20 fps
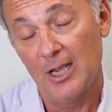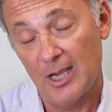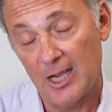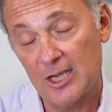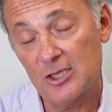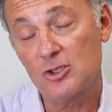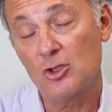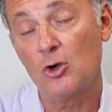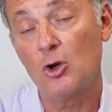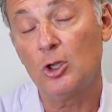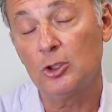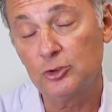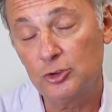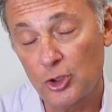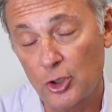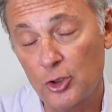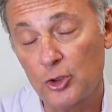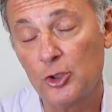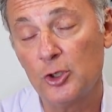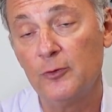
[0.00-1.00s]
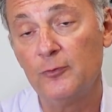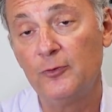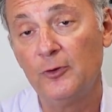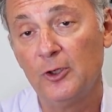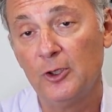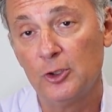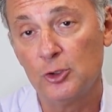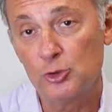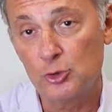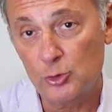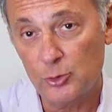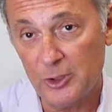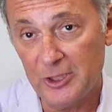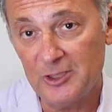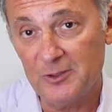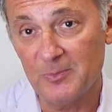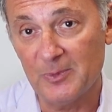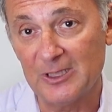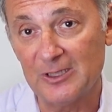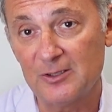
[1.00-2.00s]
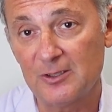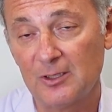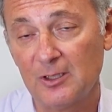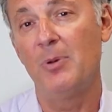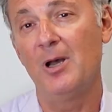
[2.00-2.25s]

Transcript: as an alternative treatment.